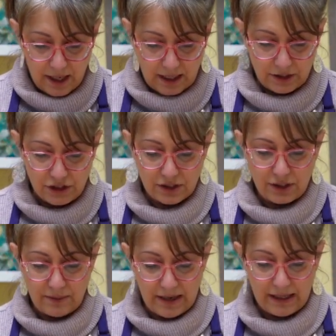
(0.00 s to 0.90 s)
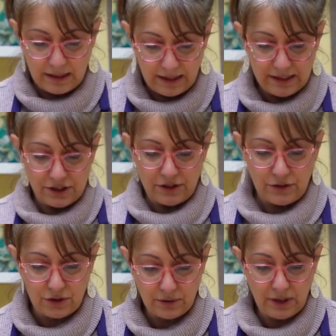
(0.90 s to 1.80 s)
and it's just going to make it easier
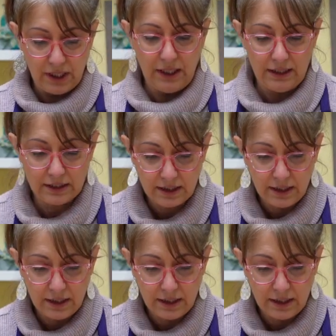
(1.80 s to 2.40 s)
to cut